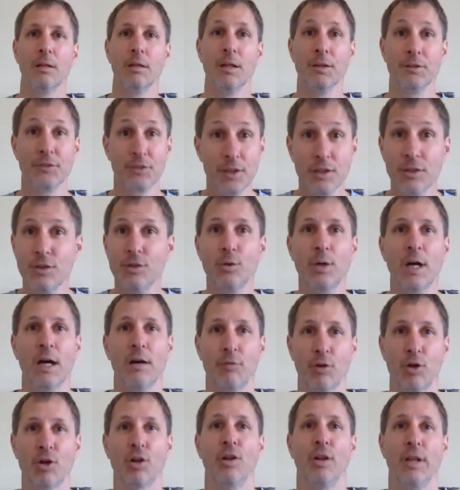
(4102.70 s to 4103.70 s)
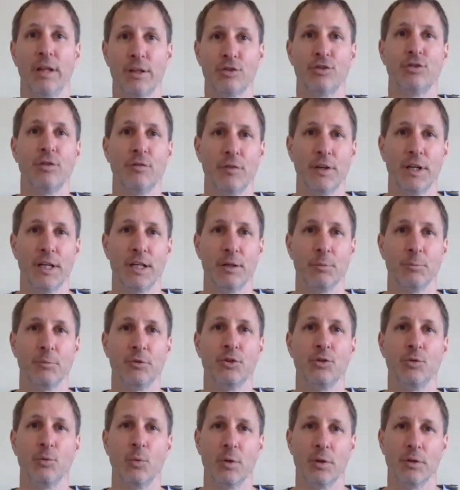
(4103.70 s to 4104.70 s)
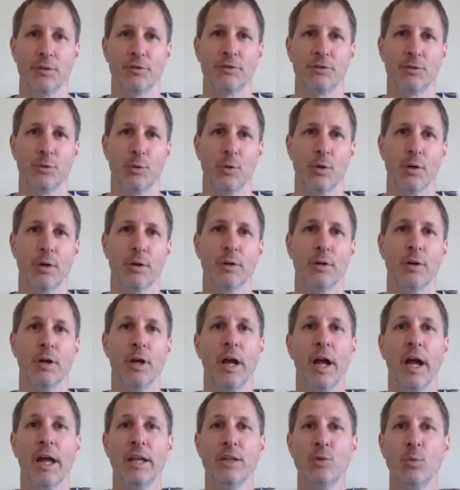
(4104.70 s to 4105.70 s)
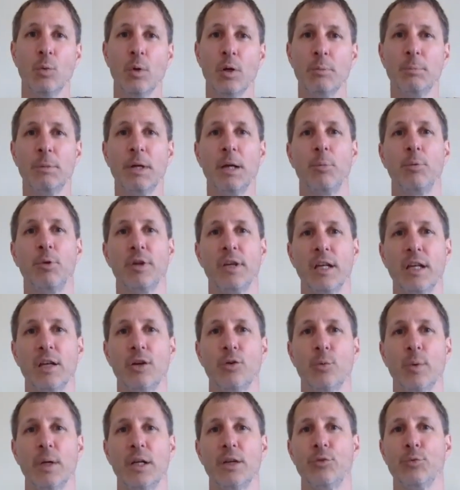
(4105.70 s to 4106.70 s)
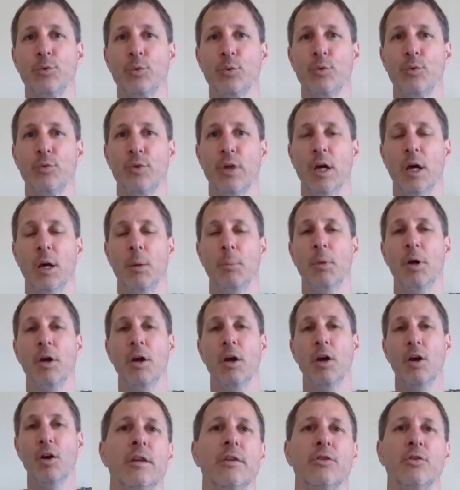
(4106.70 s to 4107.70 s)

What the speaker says: Let's say you have a collection of items that you want to store, and you want to be able to iterate through them.